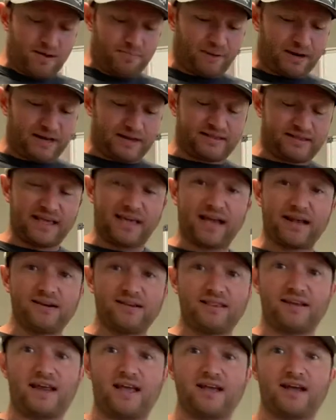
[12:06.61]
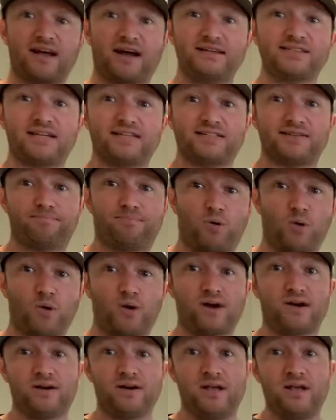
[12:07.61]
But at the end of the day, guys, it's
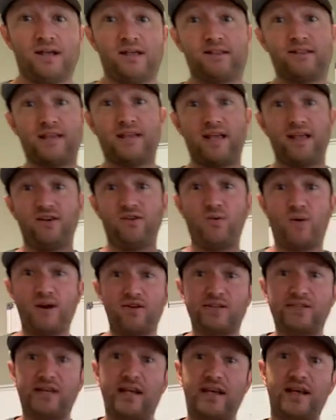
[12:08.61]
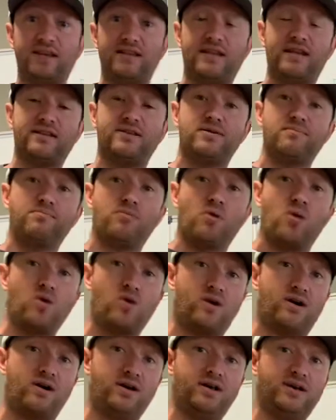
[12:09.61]
important that you understand that the
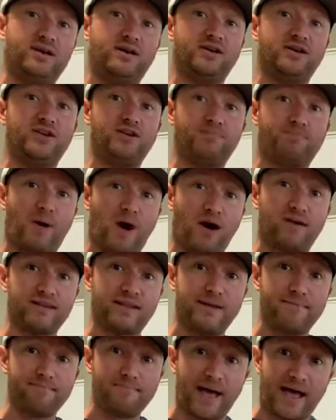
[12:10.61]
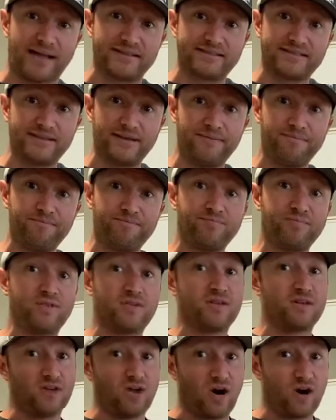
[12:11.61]
more you parlay bets,
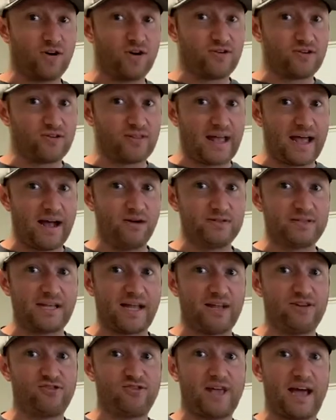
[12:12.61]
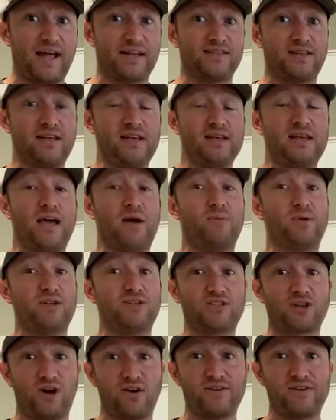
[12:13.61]
the larger the house edge gets. And when you
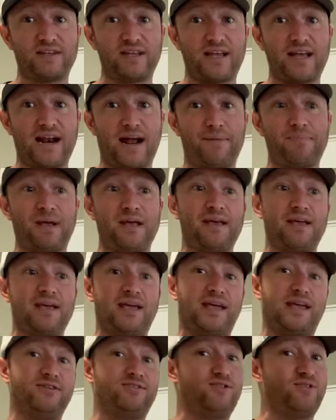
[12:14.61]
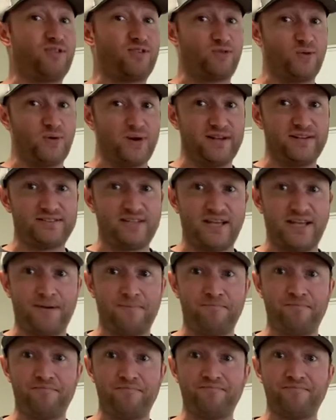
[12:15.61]
start to get up into
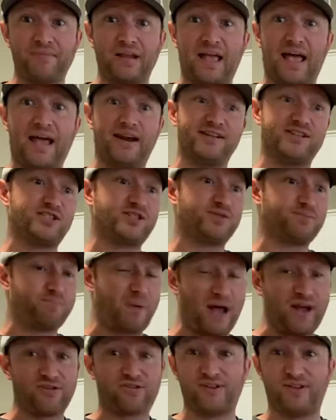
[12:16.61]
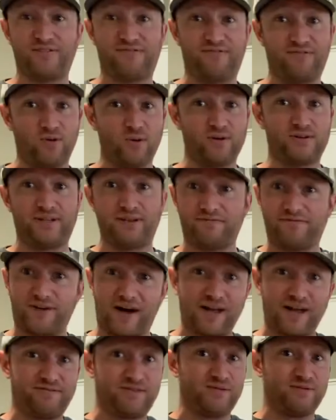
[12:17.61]
three-team and especially four-team,
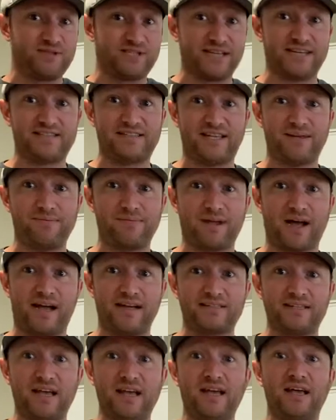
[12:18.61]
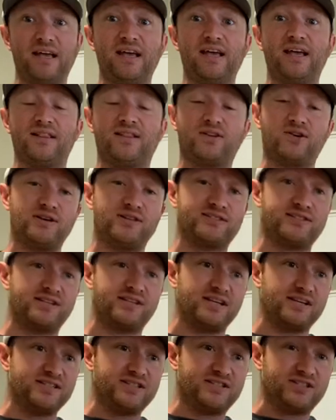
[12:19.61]
five-team, six-team, guys, there
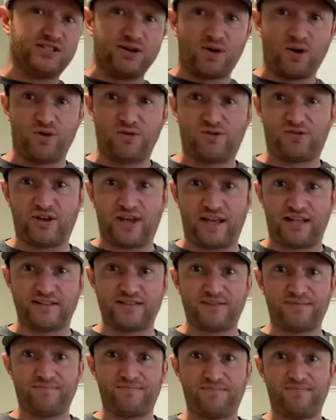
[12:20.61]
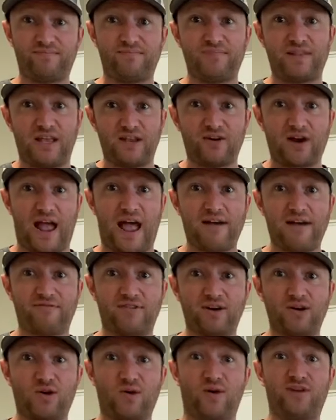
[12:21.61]
is zero chance that you're
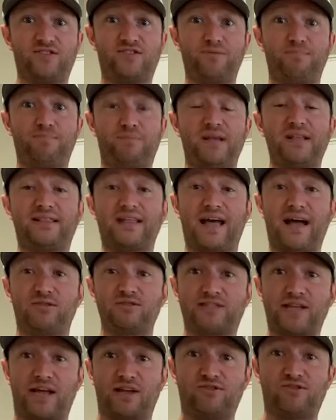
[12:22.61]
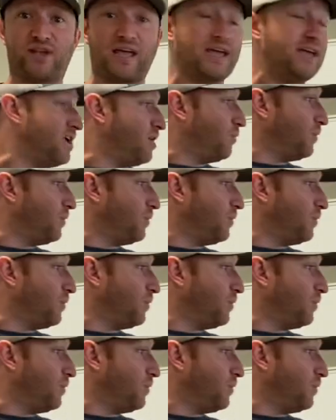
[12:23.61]
ever going to beat the house edge, okay?